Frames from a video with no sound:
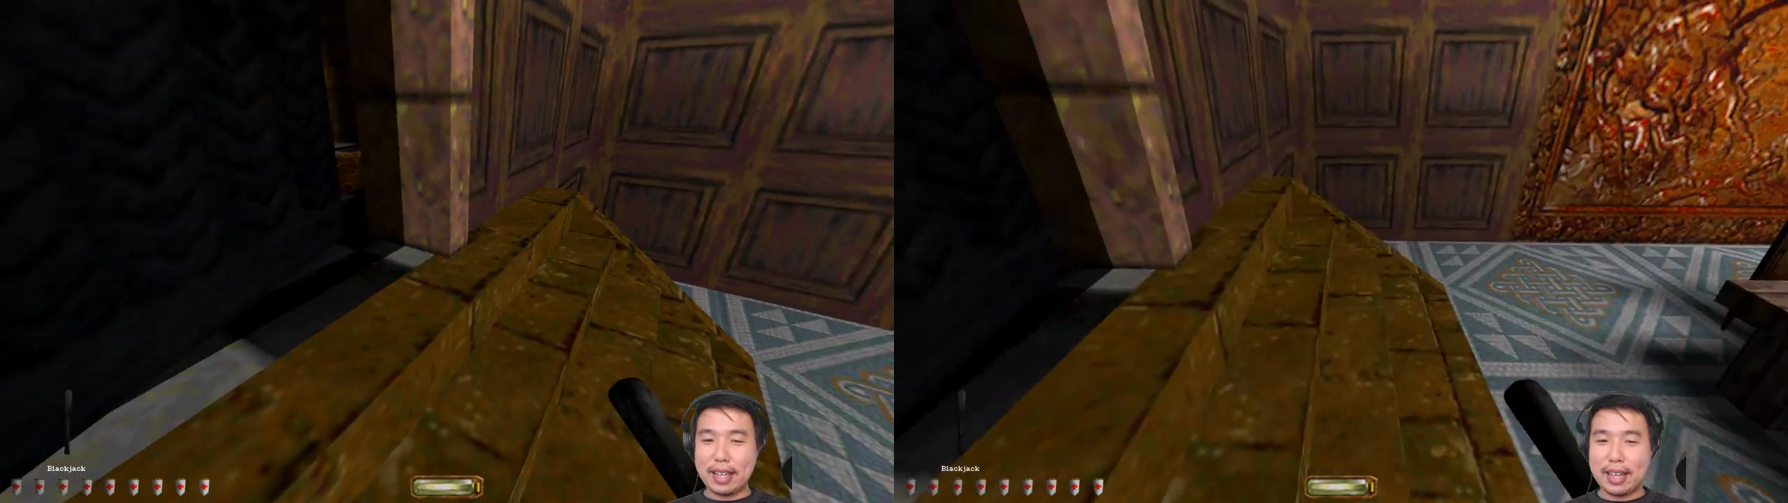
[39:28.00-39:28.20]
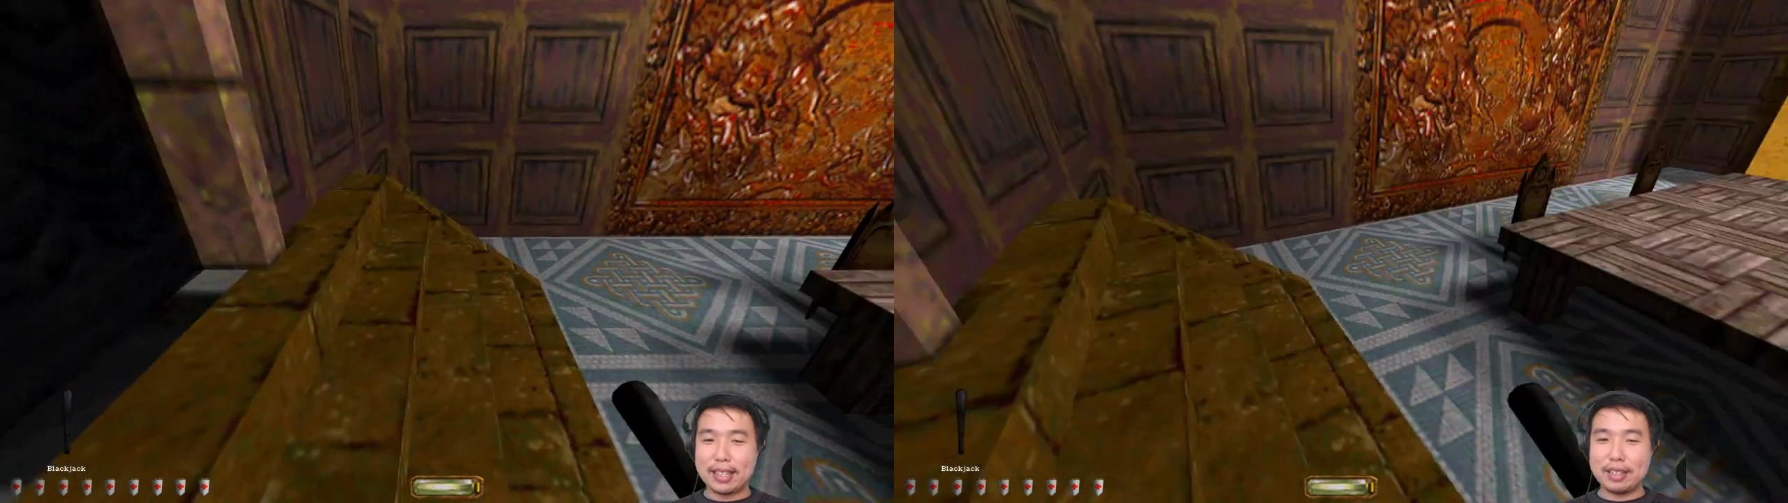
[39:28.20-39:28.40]

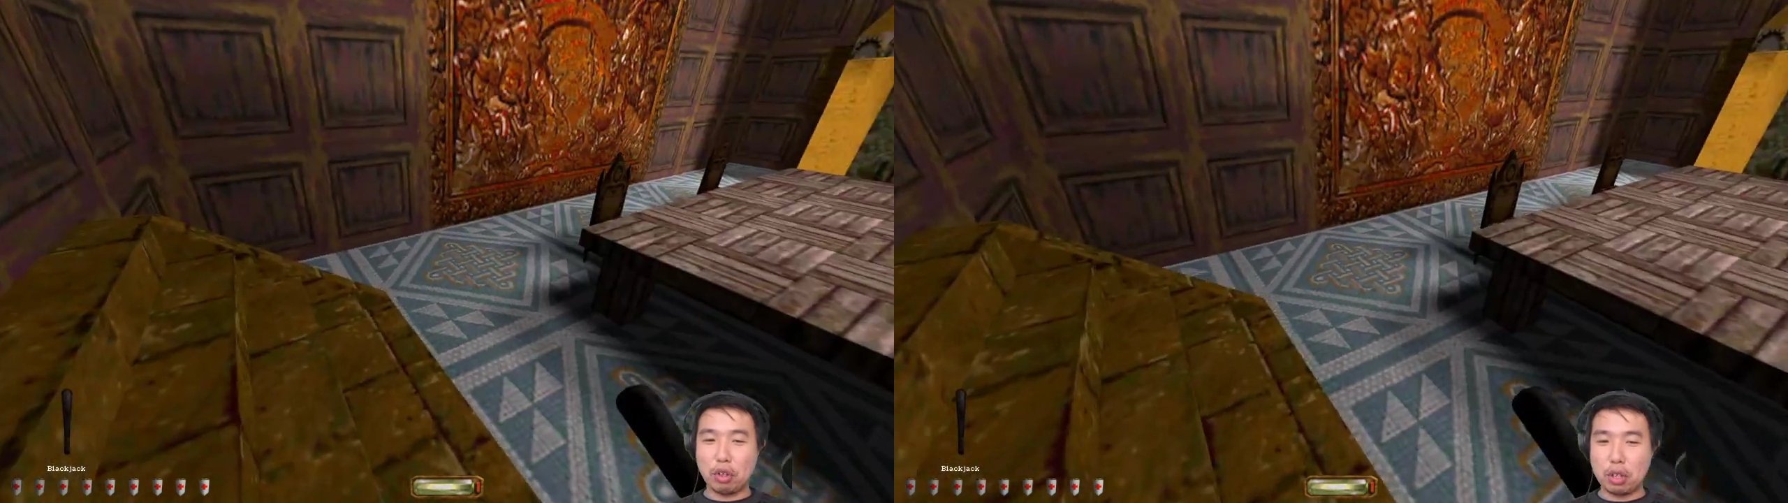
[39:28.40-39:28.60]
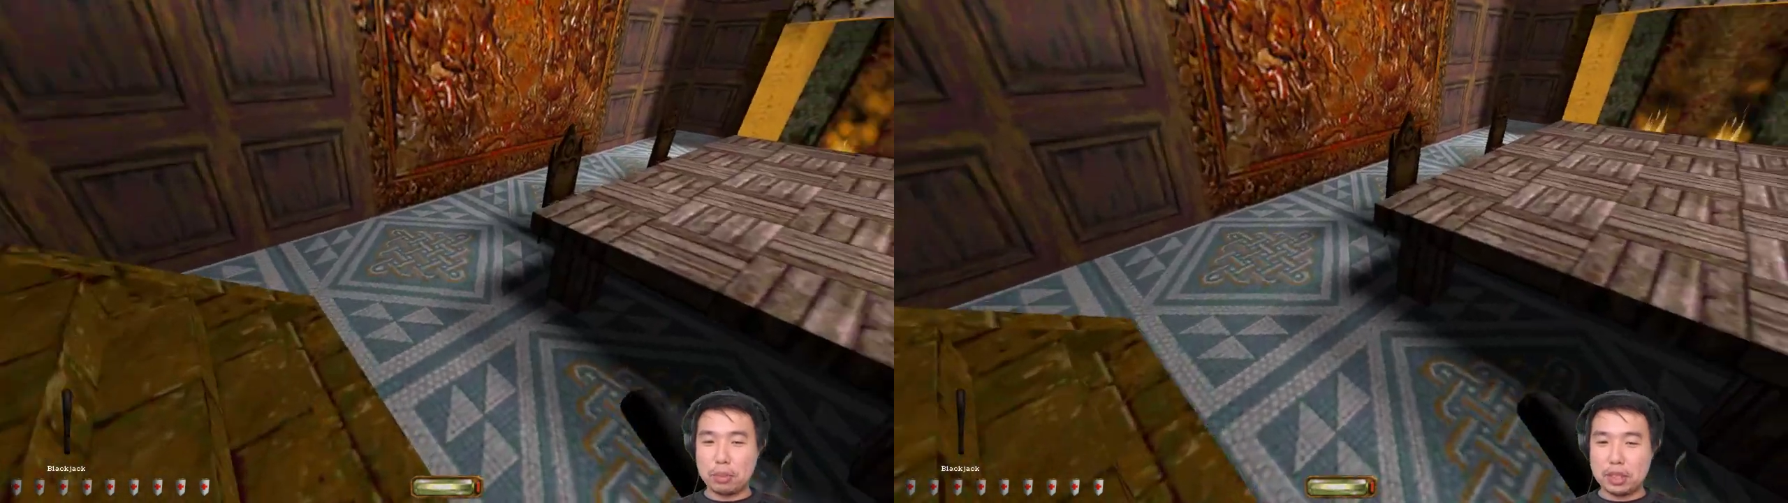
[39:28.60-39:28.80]
on
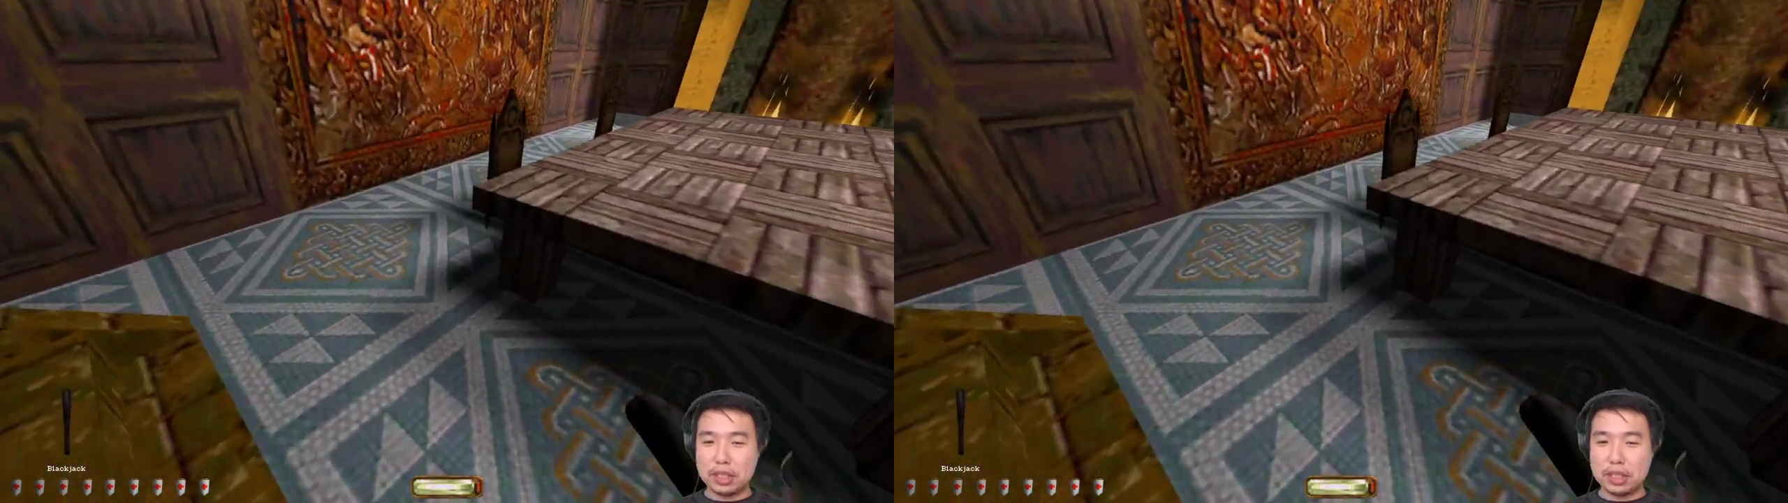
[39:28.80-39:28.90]
normal